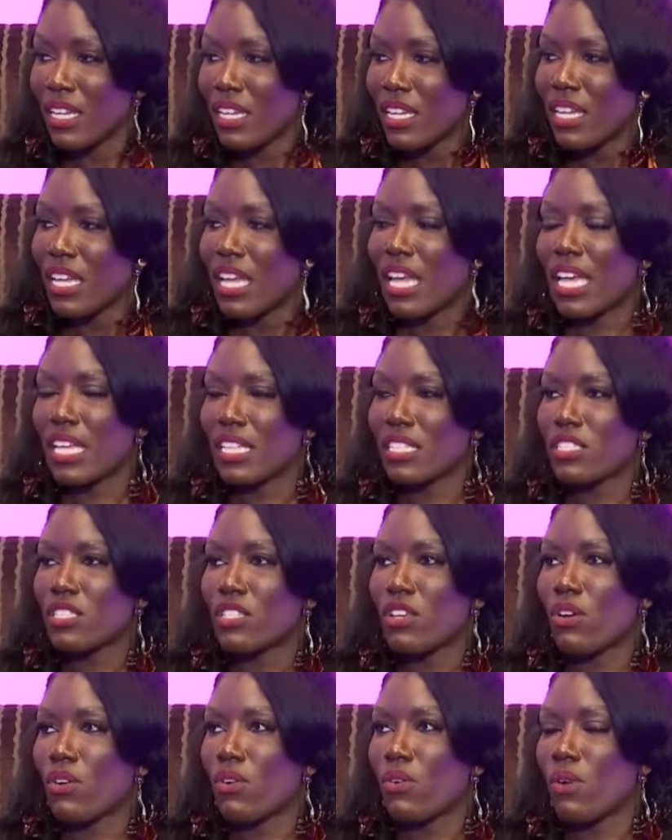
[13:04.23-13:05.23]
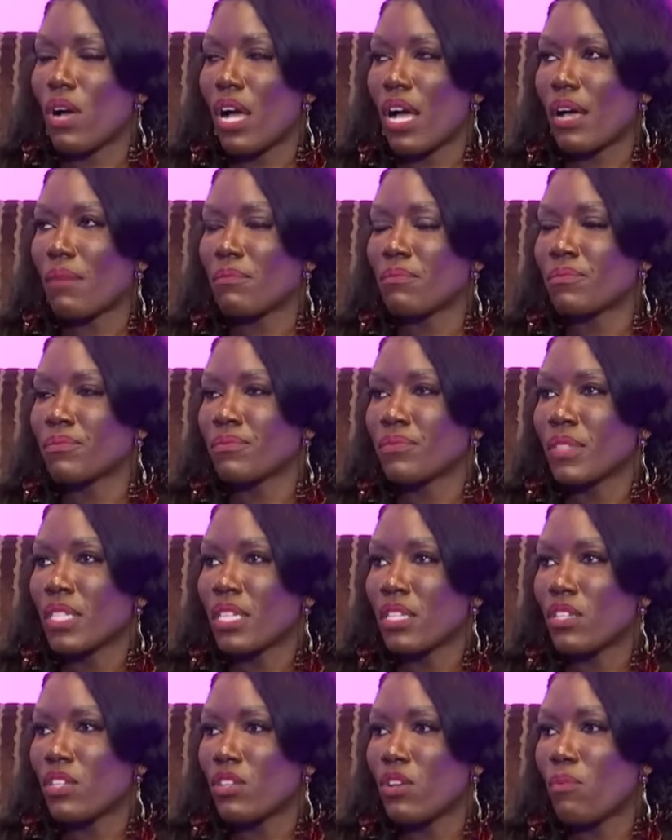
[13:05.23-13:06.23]
Mm. And so, um,
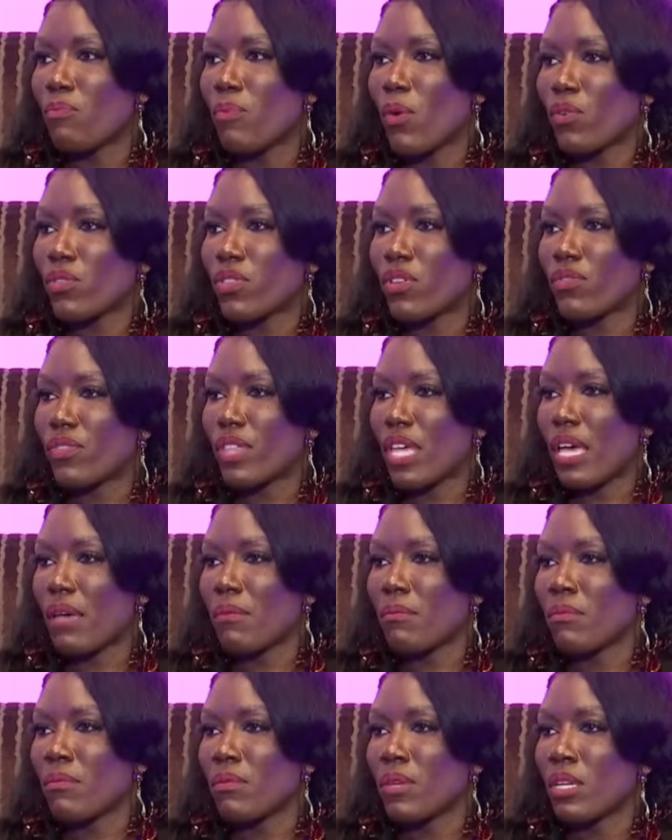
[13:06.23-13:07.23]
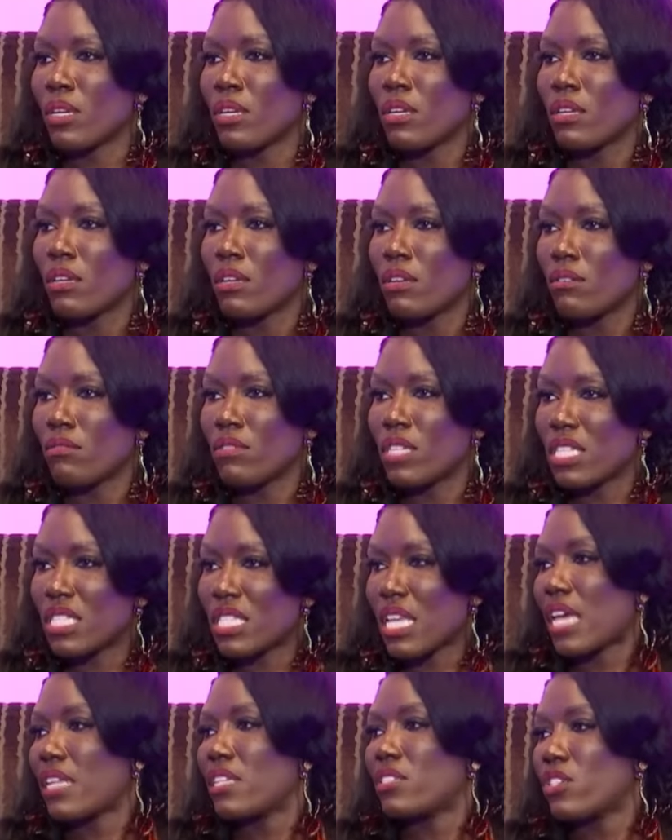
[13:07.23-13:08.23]
you know, both of them
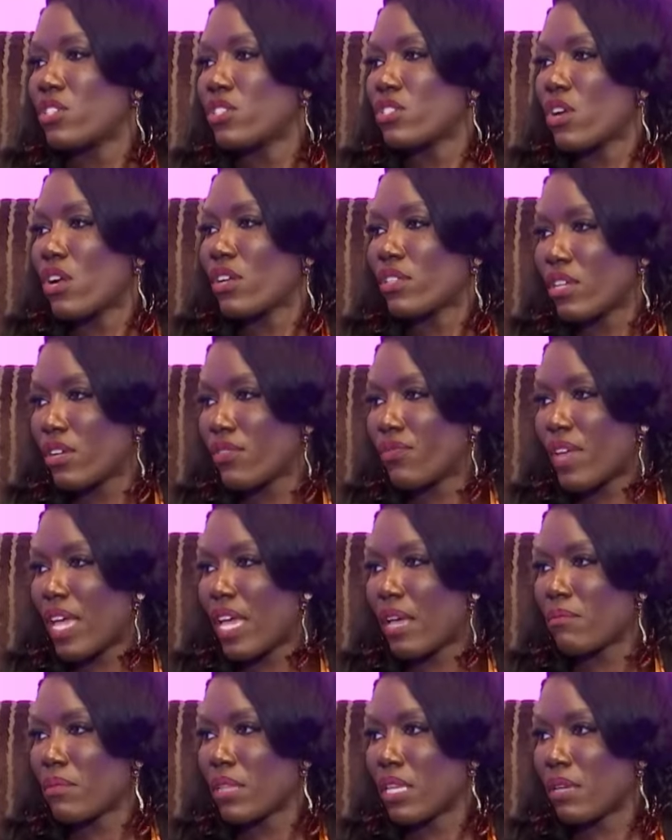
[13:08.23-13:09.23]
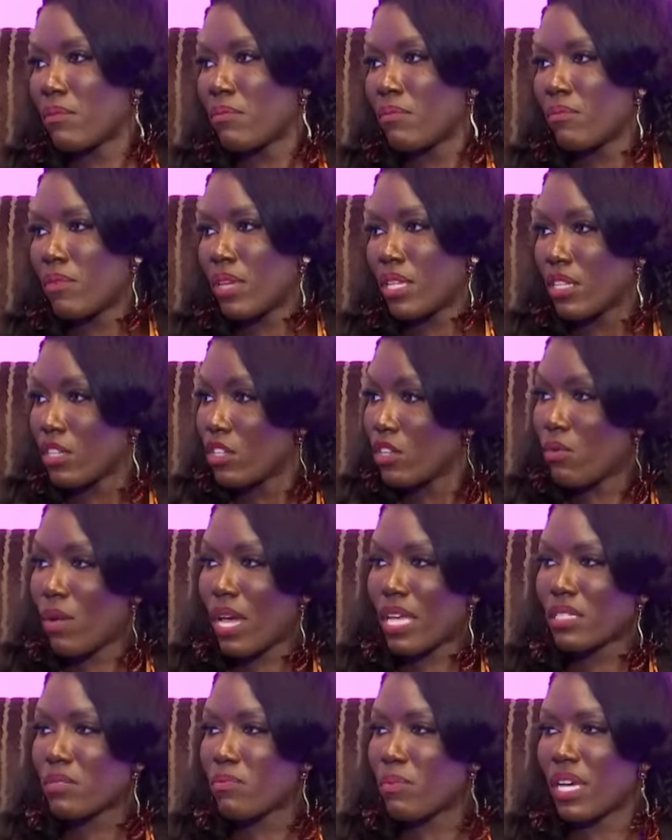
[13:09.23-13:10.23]
decided to start their family in the
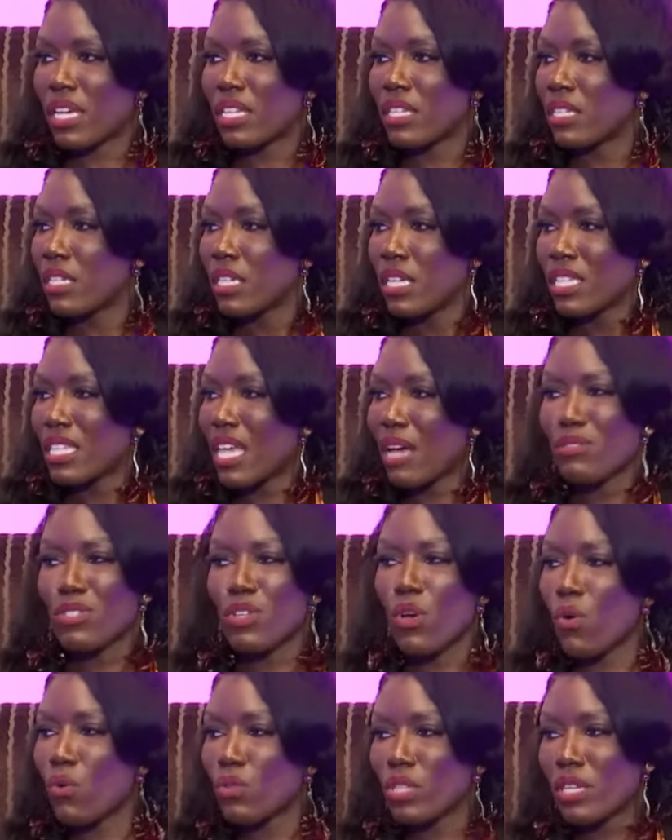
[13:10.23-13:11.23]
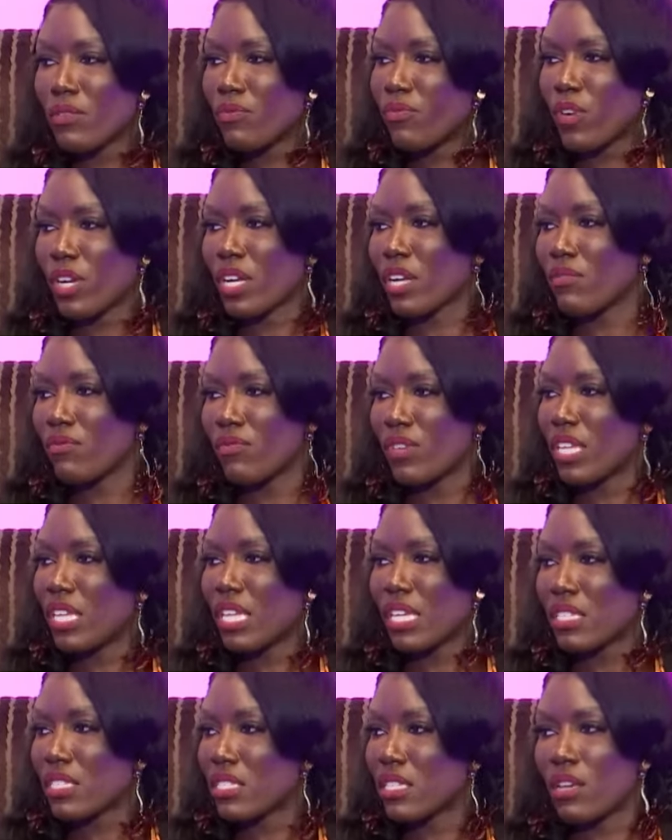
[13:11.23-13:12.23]
US, but that was only for
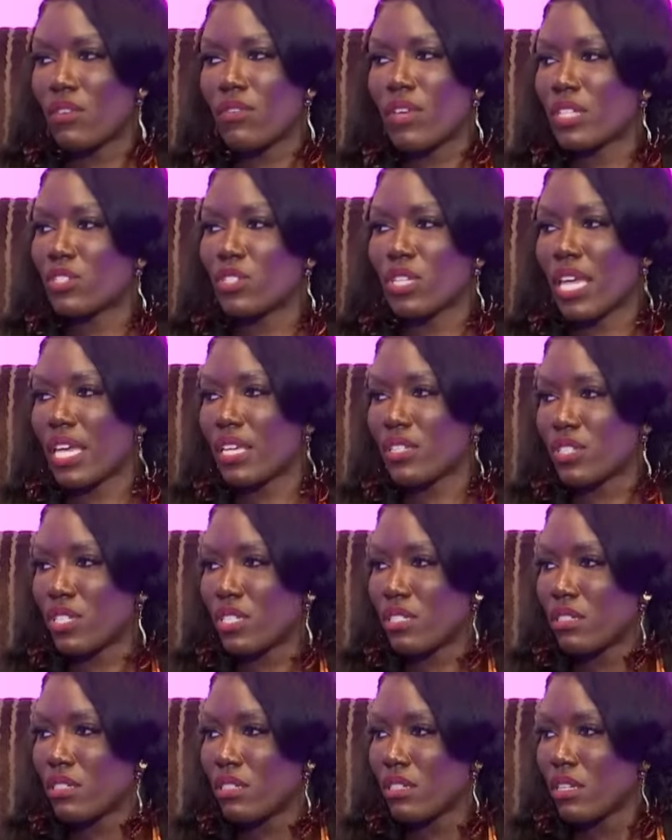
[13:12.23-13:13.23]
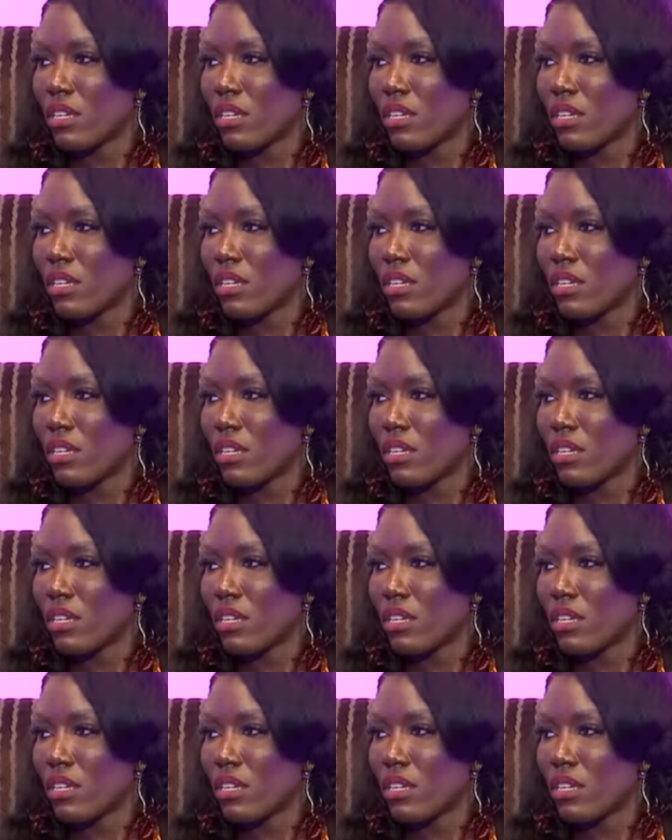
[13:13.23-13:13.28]
convenience of education.